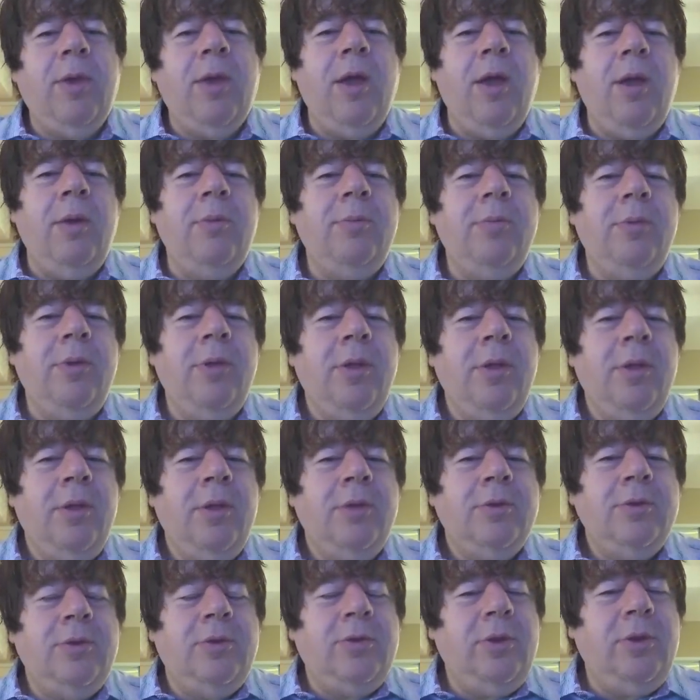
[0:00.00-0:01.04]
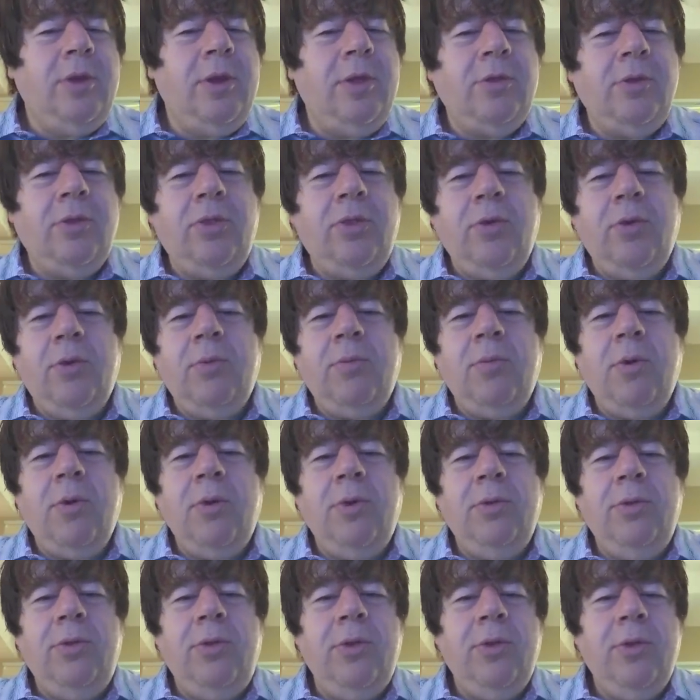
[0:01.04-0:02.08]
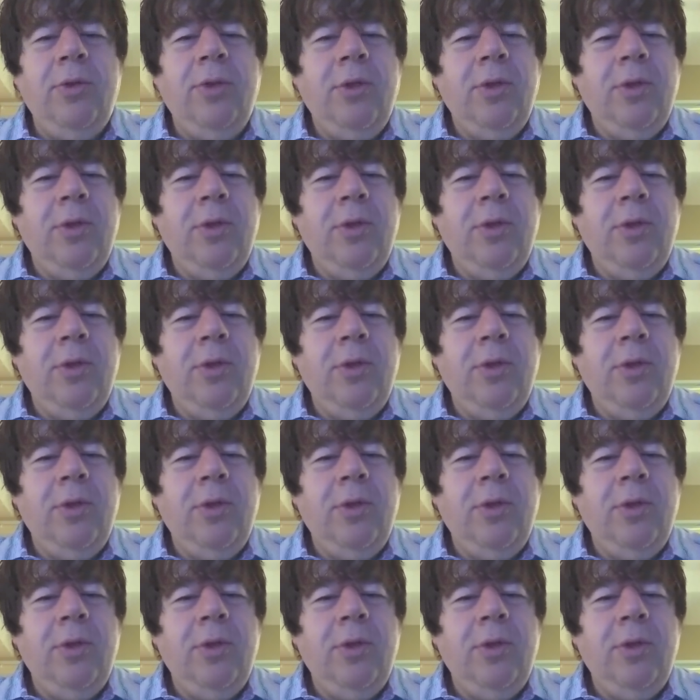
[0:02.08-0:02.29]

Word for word: become just another third world,